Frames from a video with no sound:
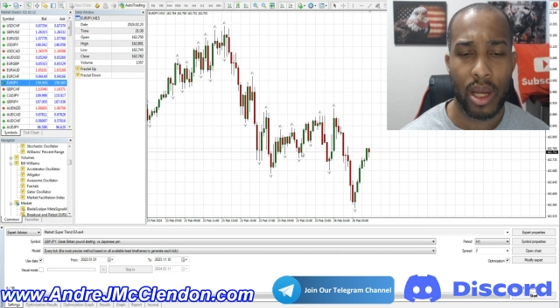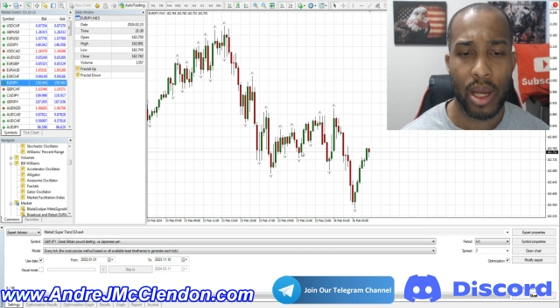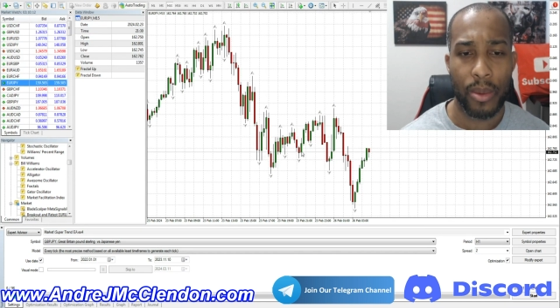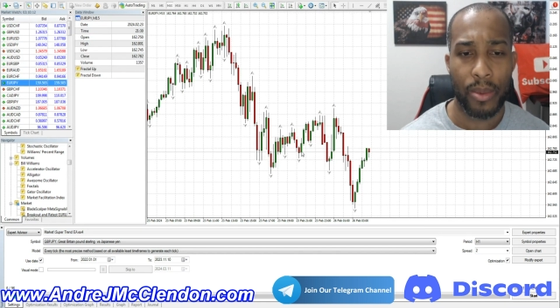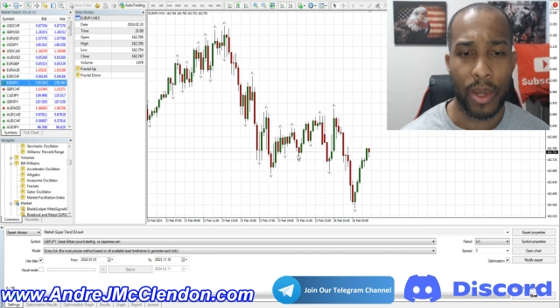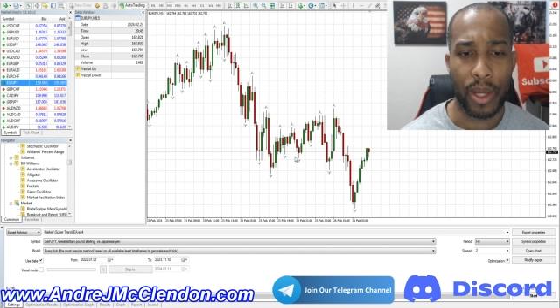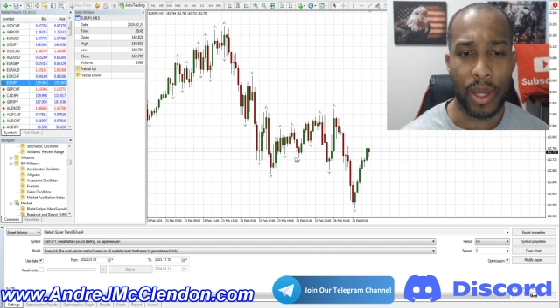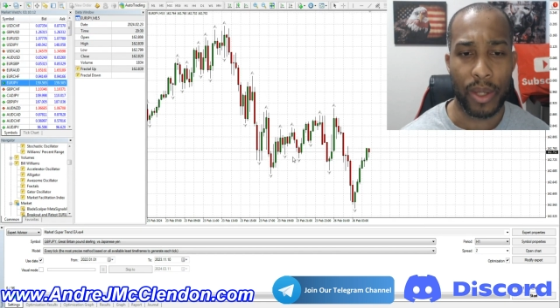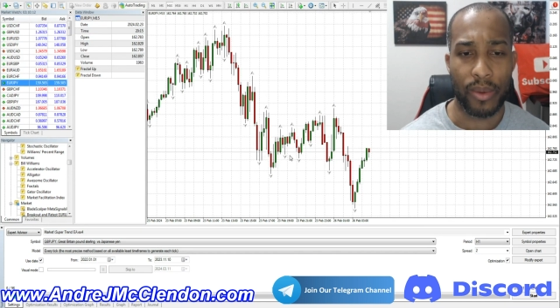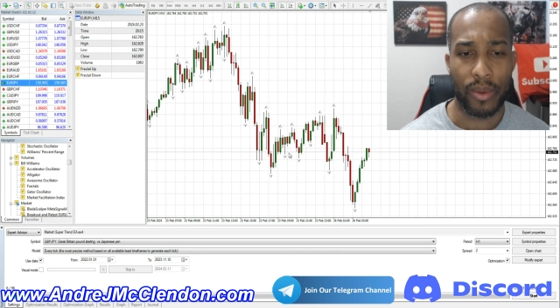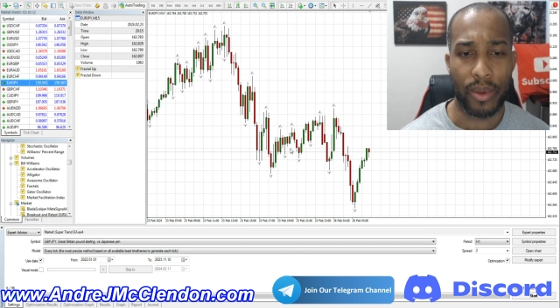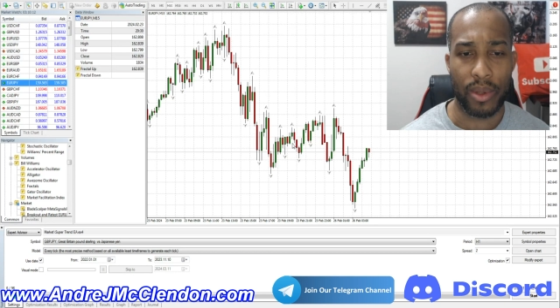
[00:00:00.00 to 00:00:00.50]

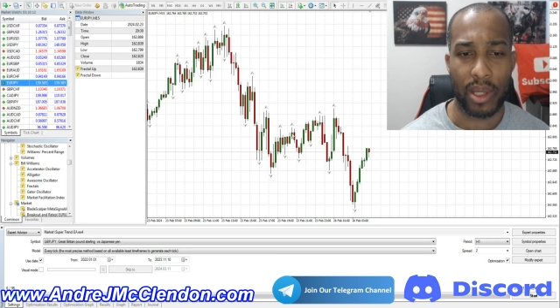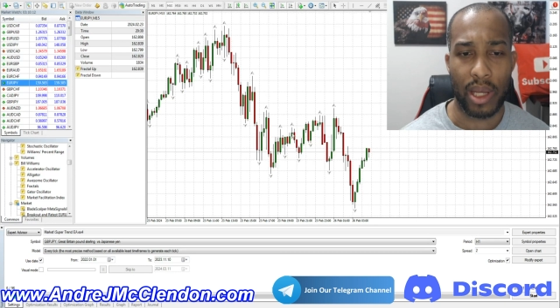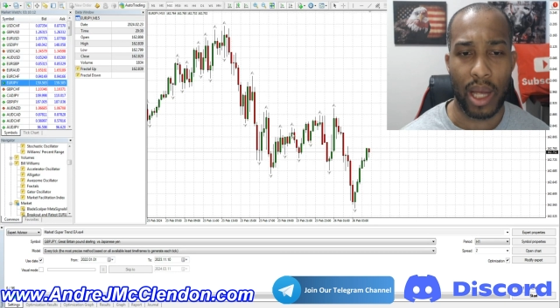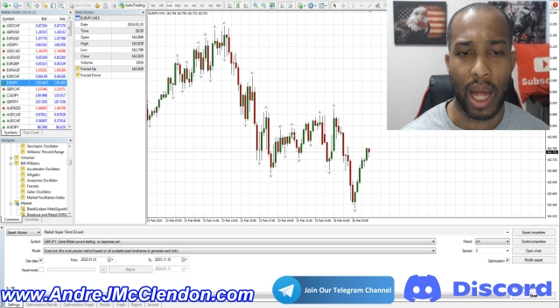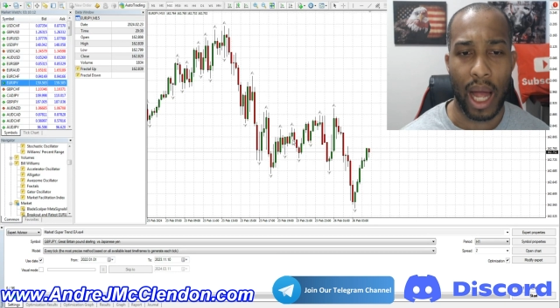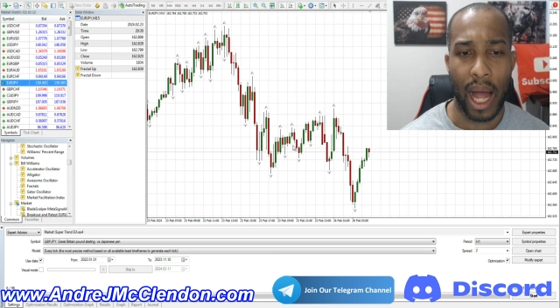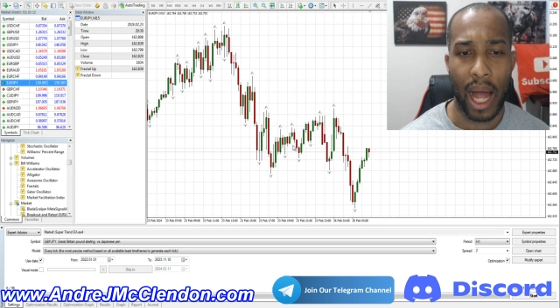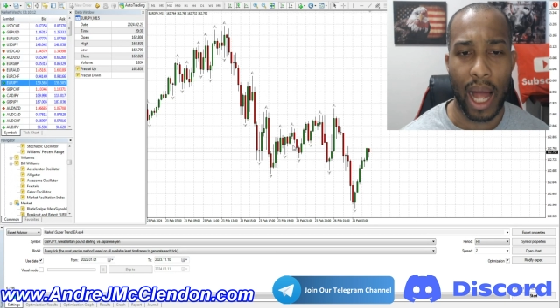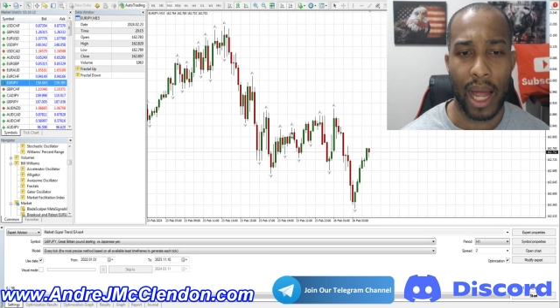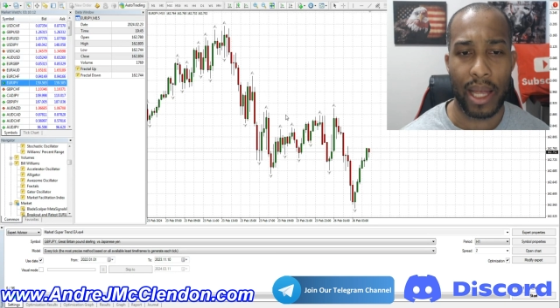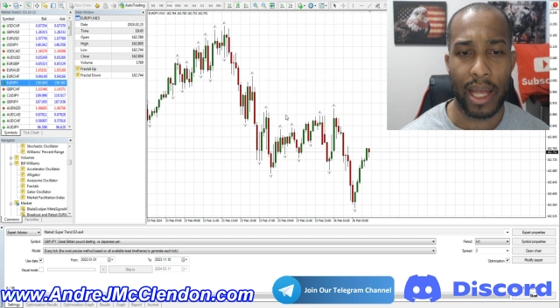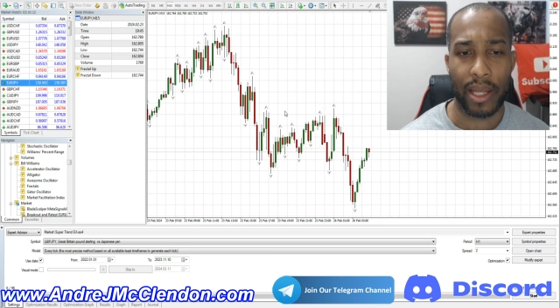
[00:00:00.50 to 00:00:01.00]
this one's the
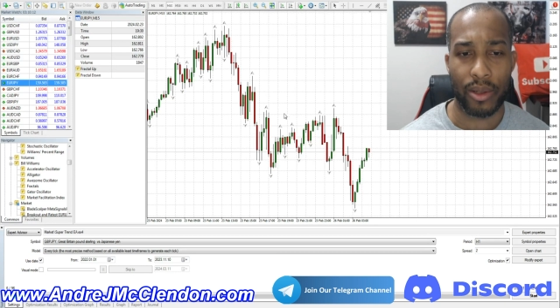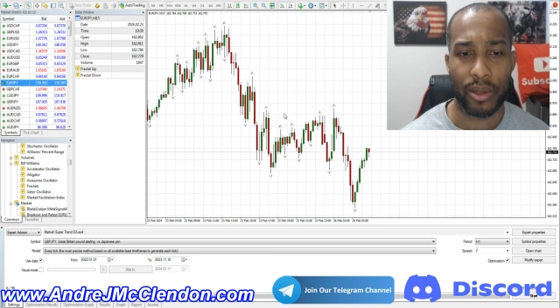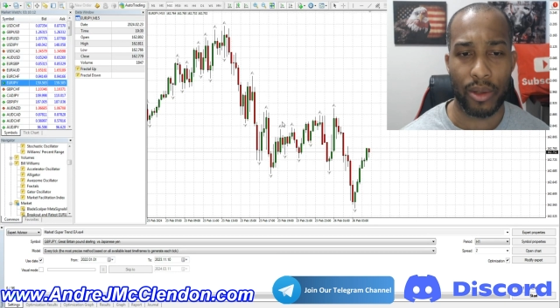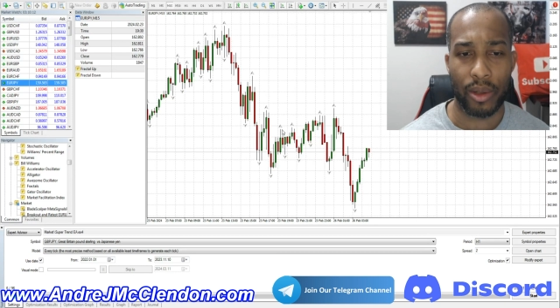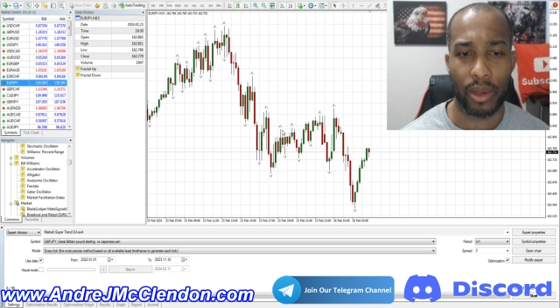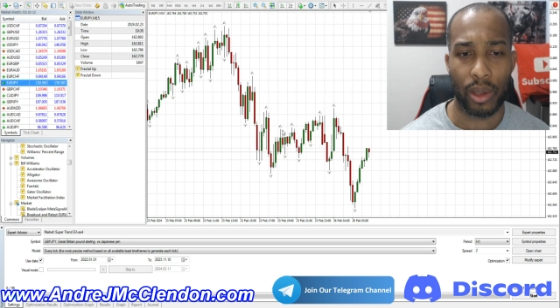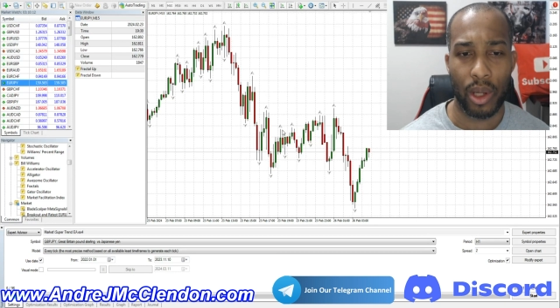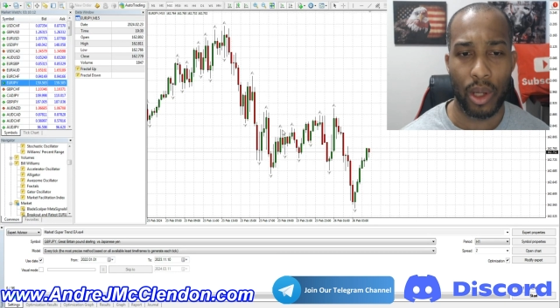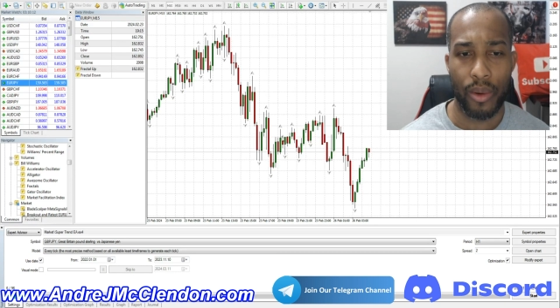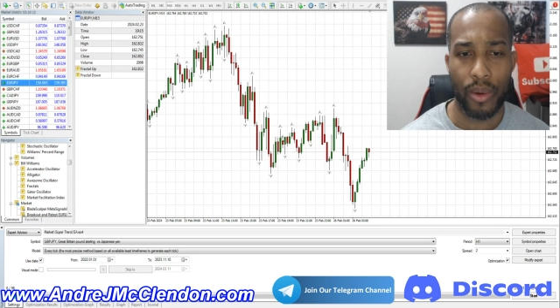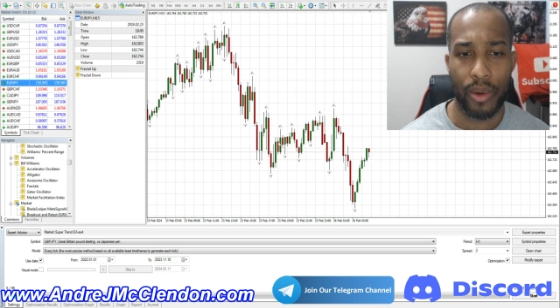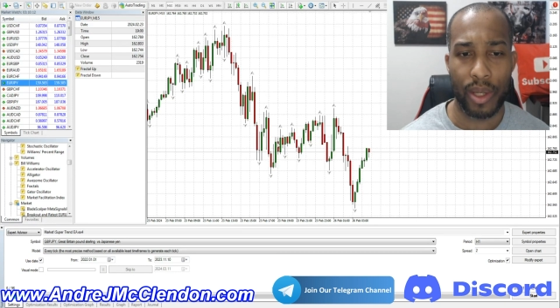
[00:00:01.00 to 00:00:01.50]
highest or
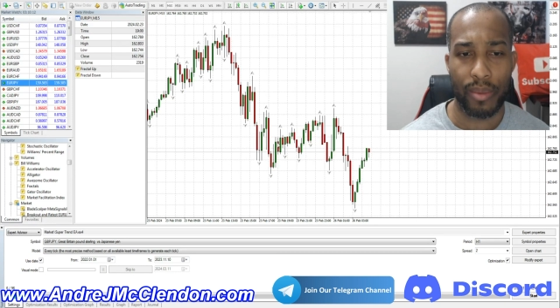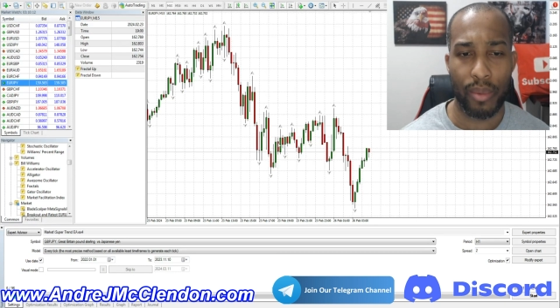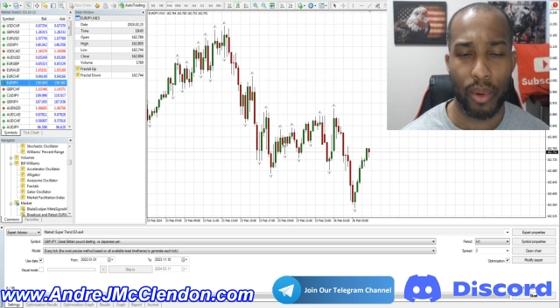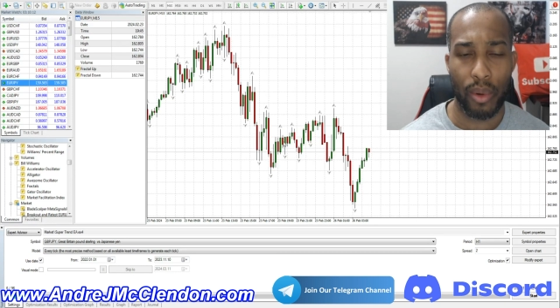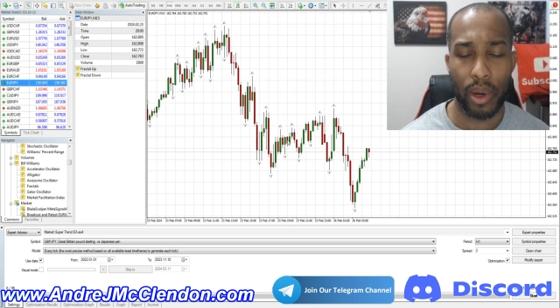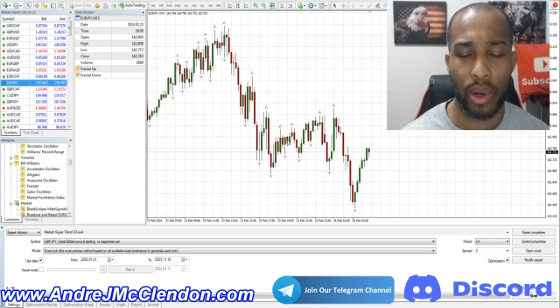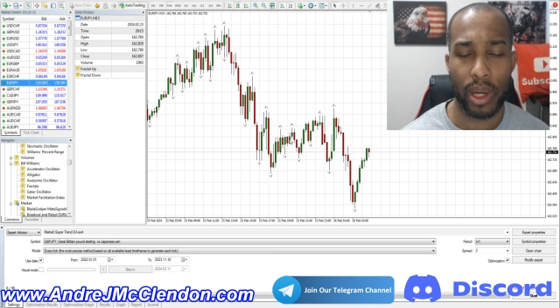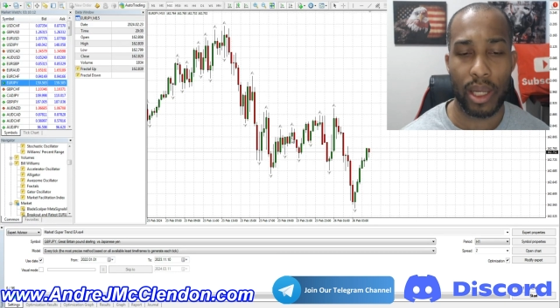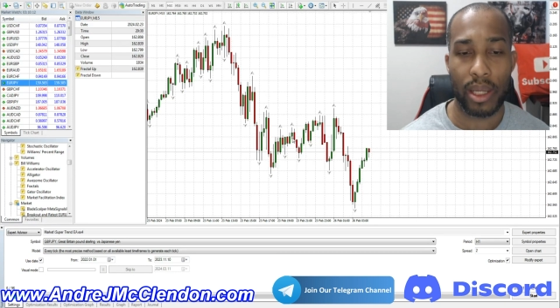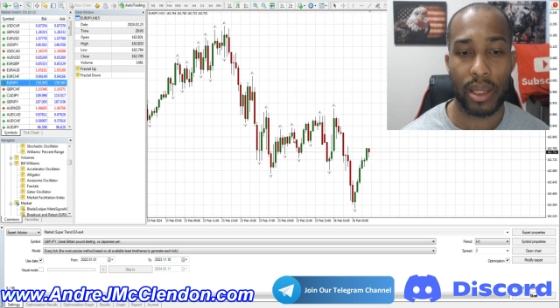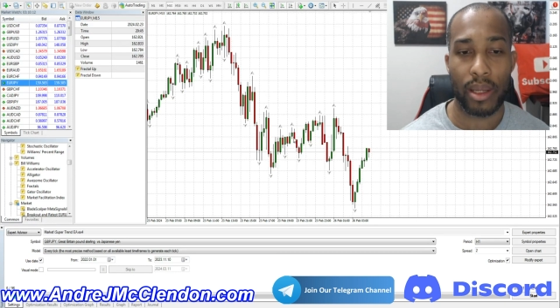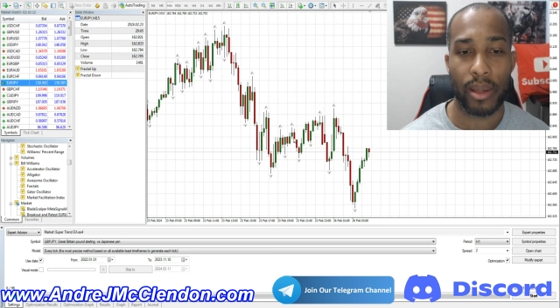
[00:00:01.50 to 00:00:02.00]
lowest
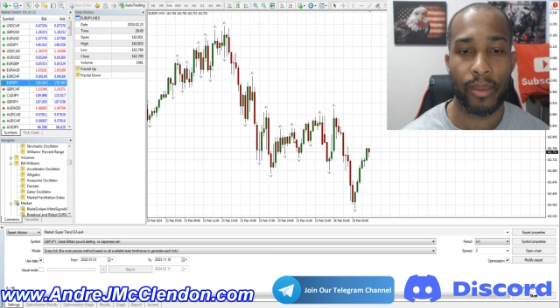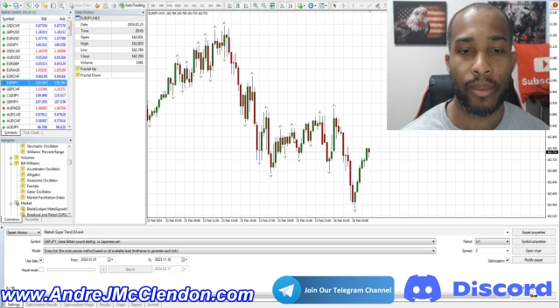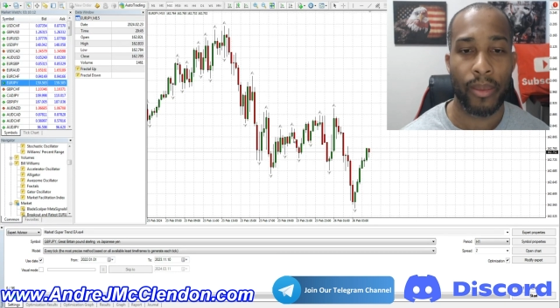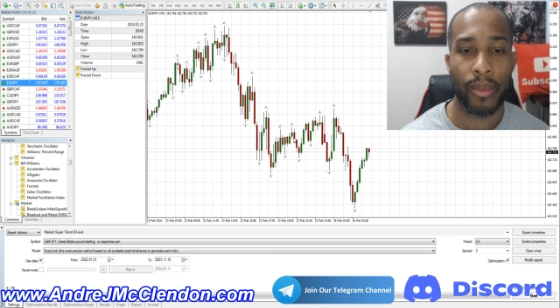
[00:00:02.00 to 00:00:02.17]
point.